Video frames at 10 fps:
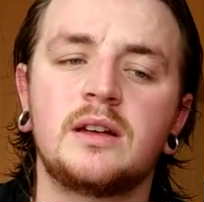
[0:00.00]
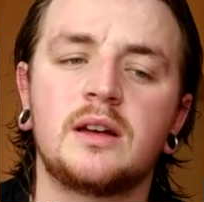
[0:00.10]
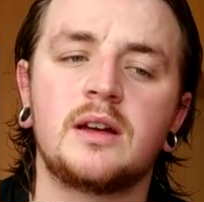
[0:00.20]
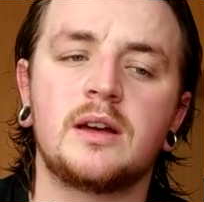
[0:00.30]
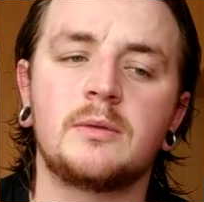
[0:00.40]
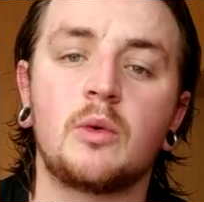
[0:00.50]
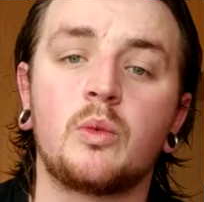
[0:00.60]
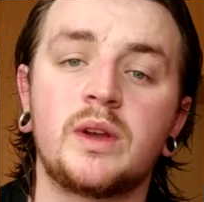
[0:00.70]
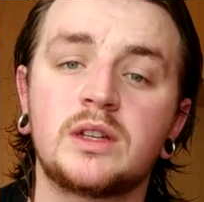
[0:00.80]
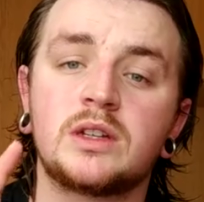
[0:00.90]
um,
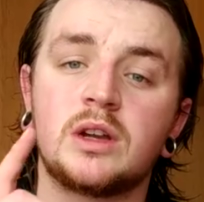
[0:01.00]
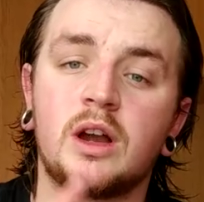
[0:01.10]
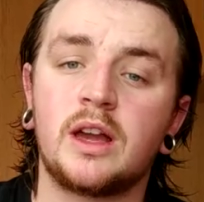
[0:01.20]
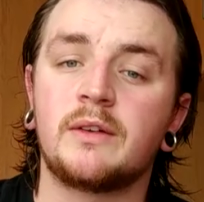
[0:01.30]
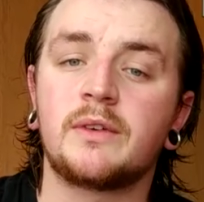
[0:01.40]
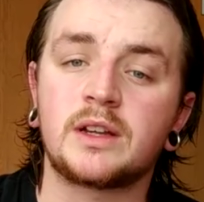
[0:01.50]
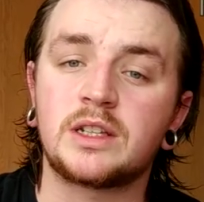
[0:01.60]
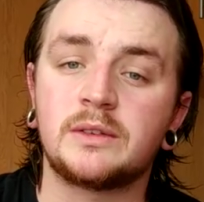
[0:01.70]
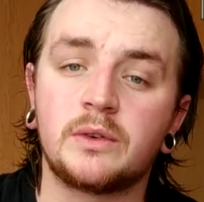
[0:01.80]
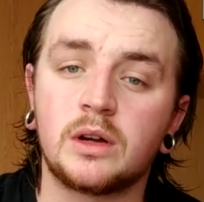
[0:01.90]
which I have
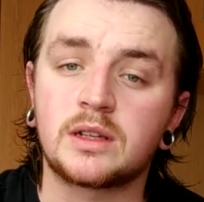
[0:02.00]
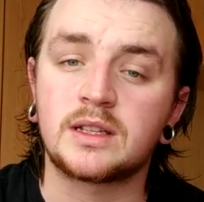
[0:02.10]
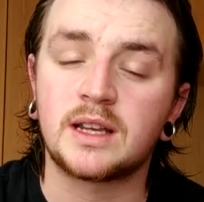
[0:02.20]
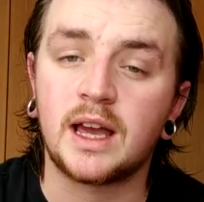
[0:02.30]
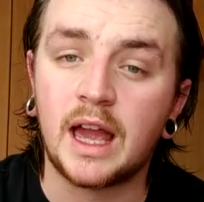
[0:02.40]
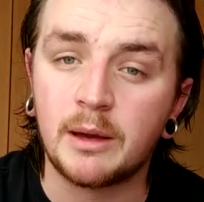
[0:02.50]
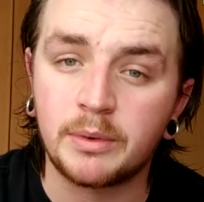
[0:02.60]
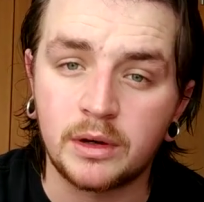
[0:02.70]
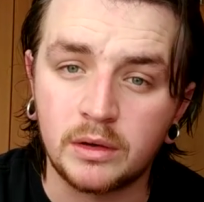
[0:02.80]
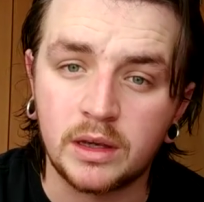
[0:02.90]
actually forgot to say Happy
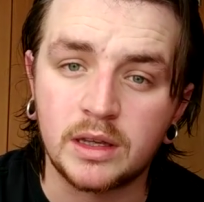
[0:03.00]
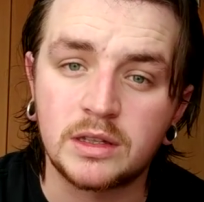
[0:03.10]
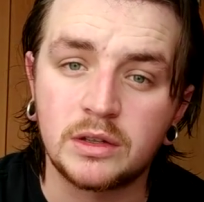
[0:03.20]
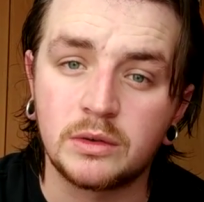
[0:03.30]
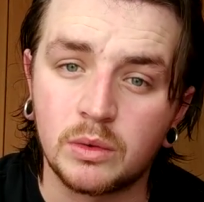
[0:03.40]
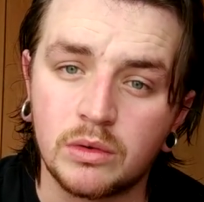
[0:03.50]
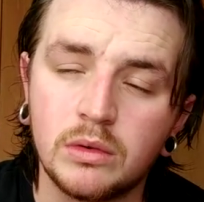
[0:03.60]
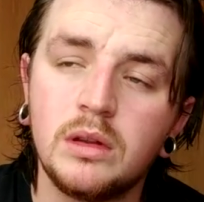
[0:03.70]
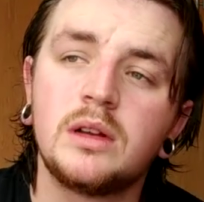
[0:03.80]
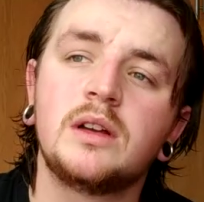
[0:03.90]
New Year to you all.
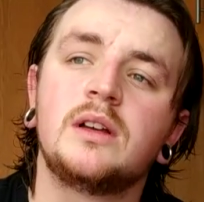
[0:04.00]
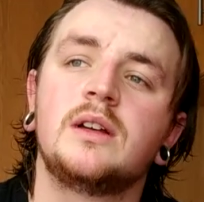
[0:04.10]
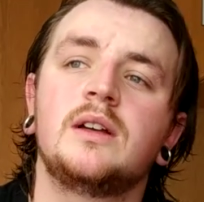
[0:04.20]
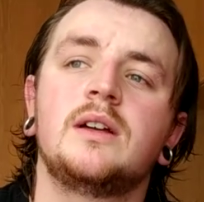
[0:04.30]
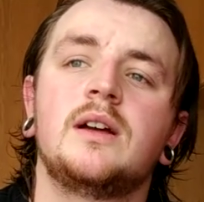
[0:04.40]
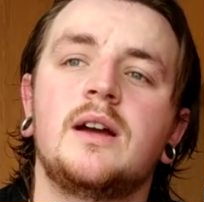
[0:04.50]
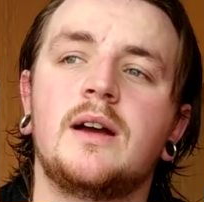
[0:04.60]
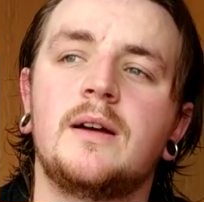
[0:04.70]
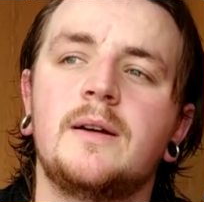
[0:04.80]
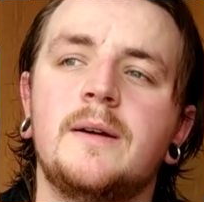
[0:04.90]

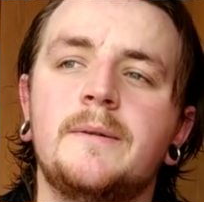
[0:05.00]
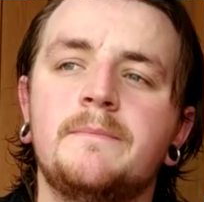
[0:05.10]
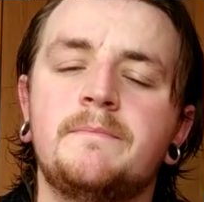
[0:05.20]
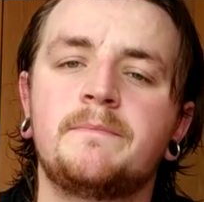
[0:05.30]
Um,